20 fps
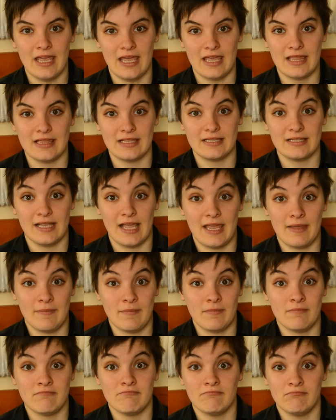in the
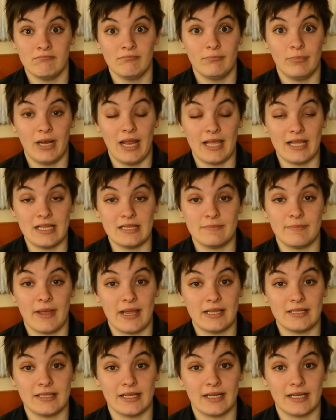same place
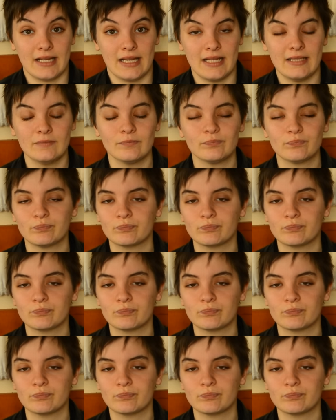basically.